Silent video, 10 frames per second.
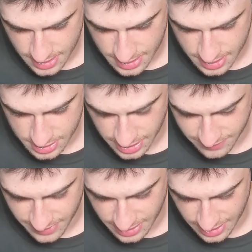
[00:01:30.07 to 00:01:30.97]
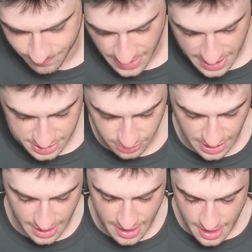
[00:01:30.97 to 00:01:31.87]
She activated King. It's
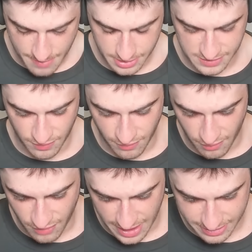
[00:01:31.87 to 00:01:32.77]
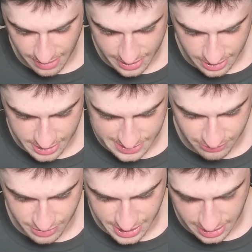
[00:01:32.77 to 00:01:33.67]
okay, because Evolve Firecracker is
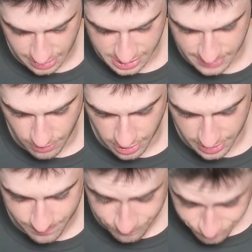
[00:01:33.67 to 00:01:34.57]
ridiculously broken.